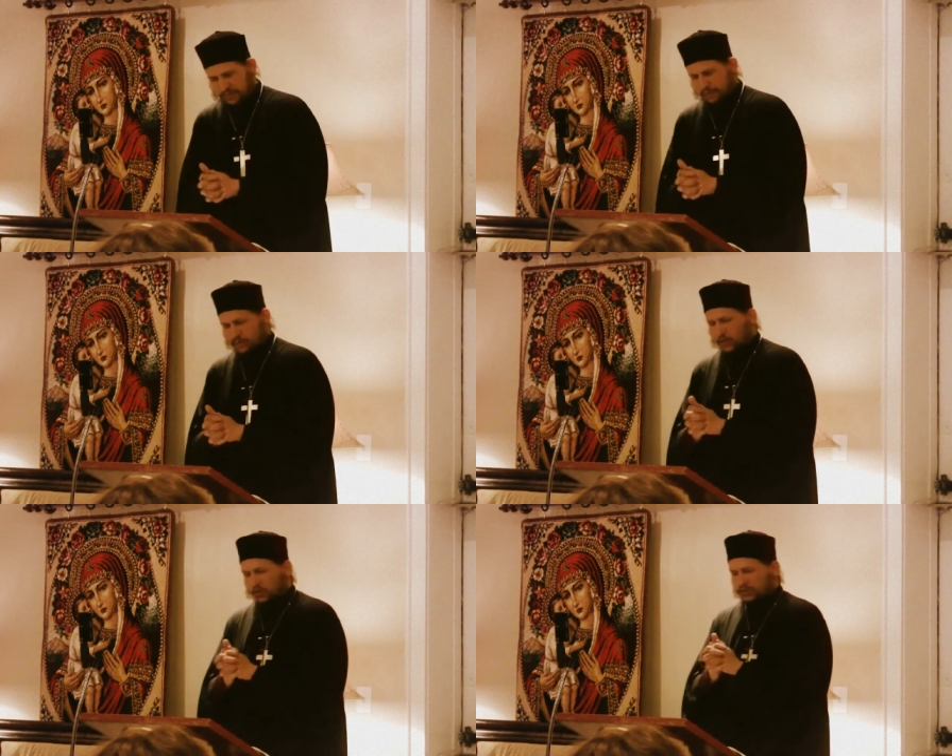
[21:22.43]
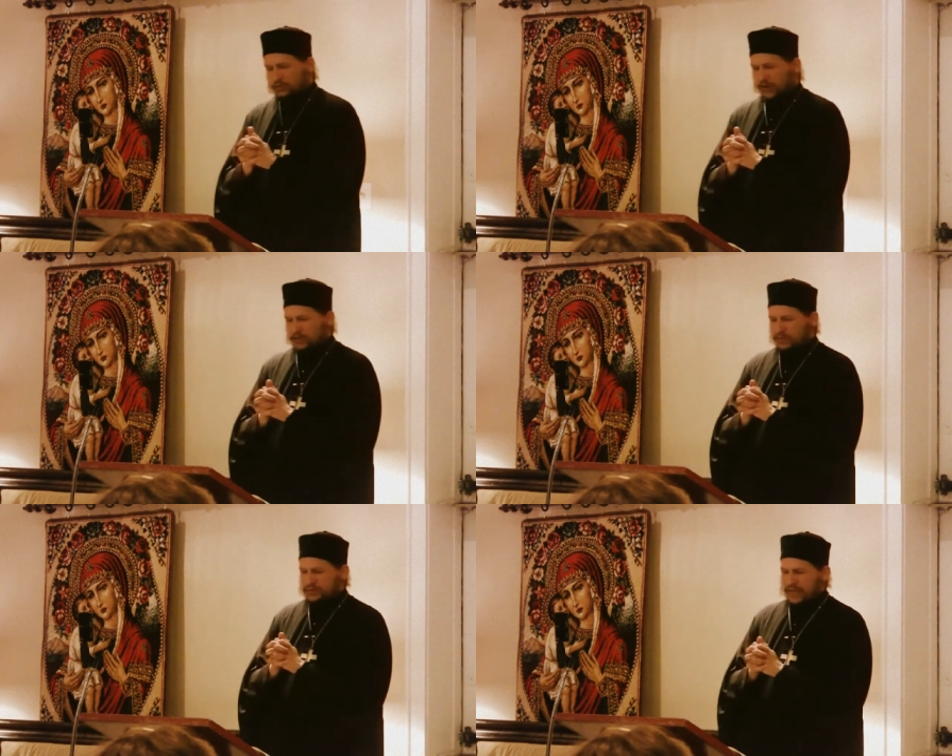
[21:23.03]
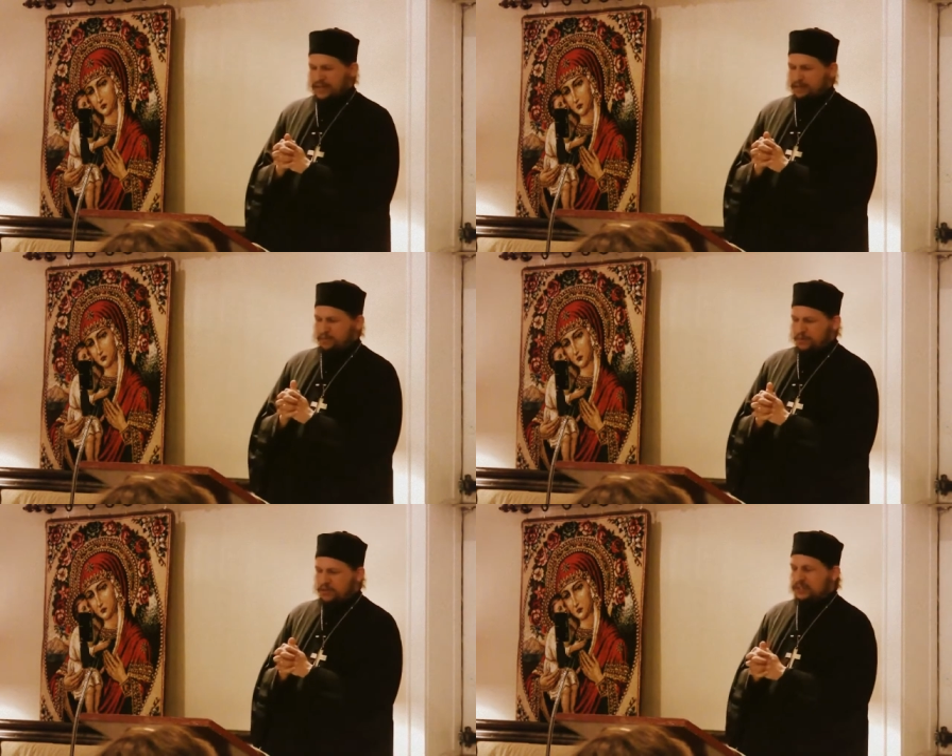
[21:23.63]
My older brother would take the
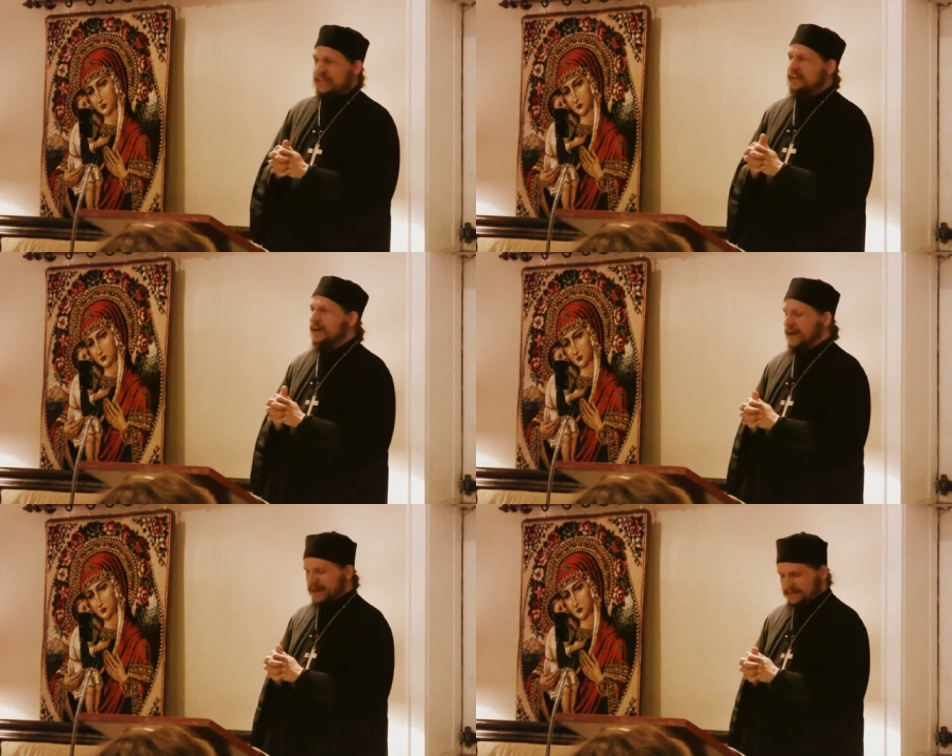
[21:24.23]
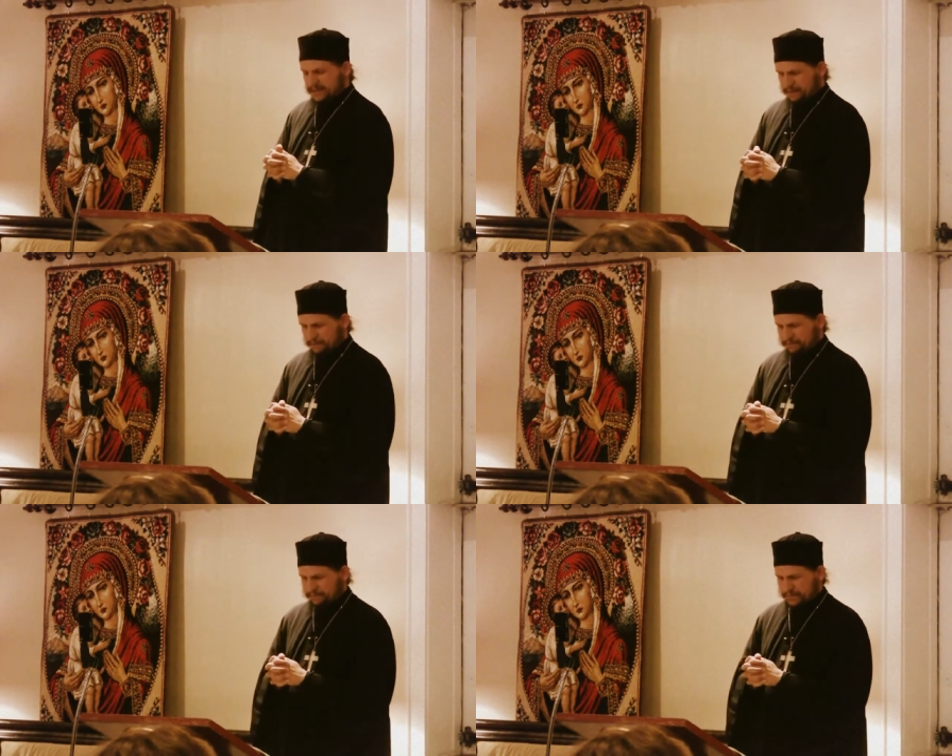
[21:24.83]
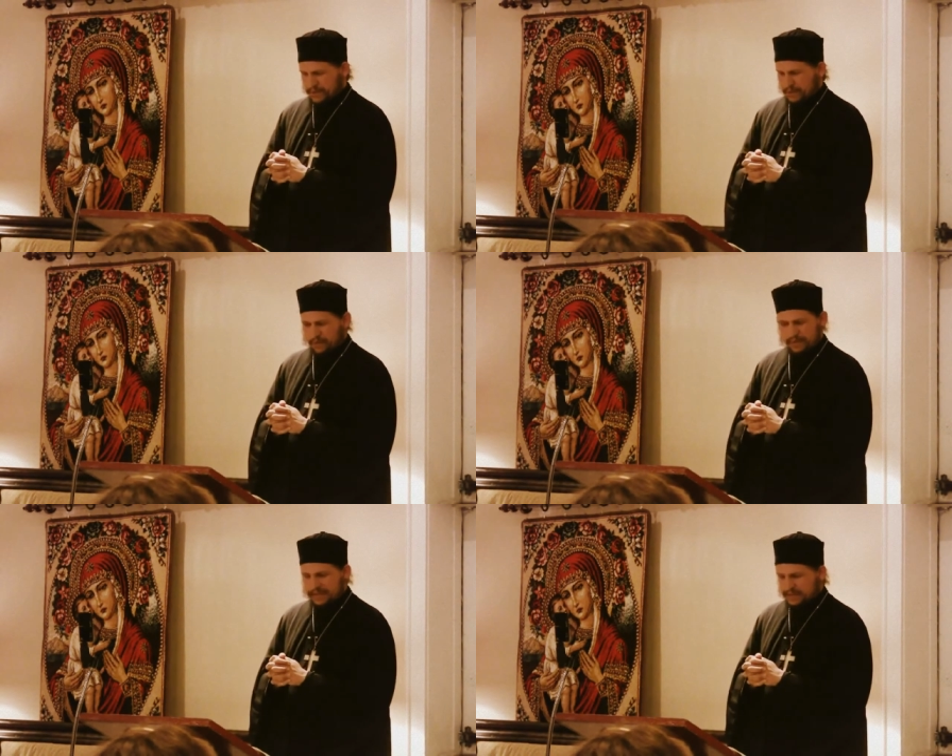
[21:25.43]
books and hide them.
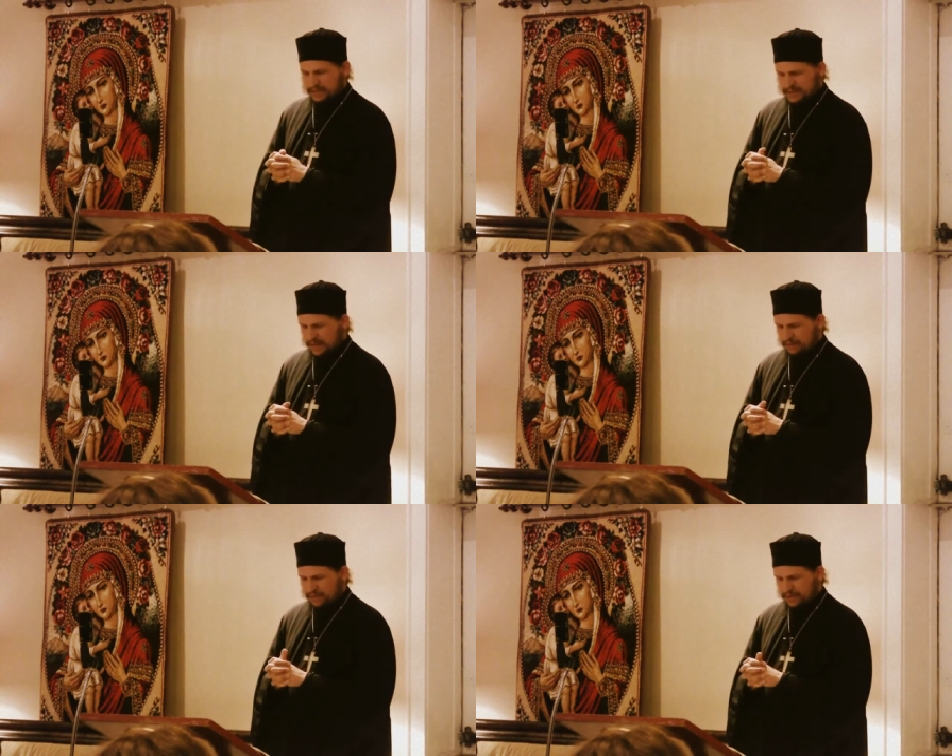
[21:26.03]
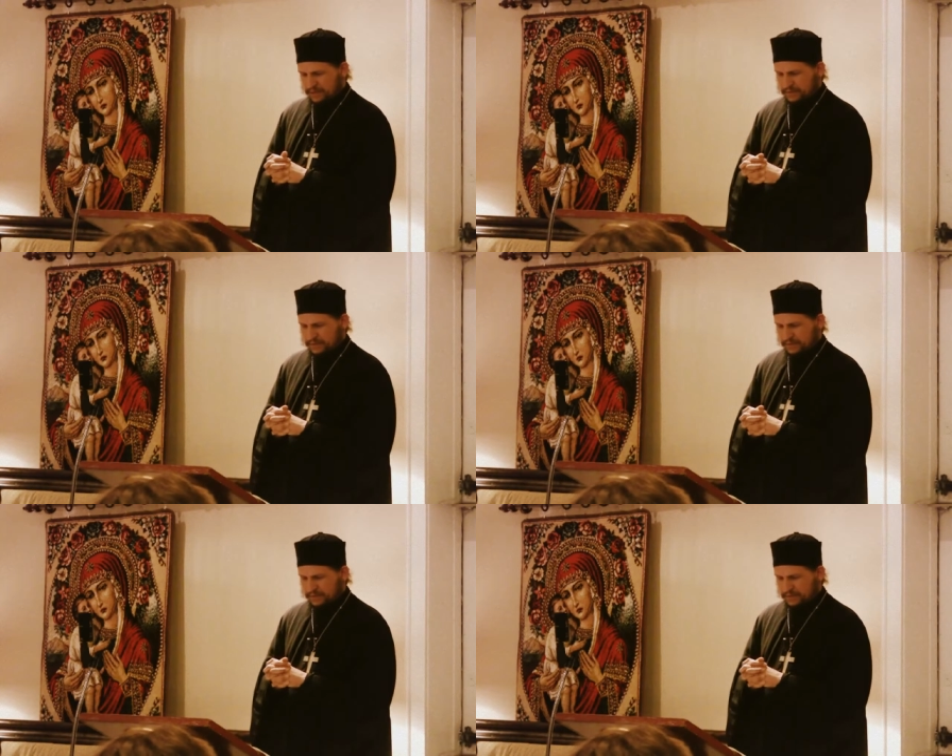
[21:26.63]
But that didn't stop me.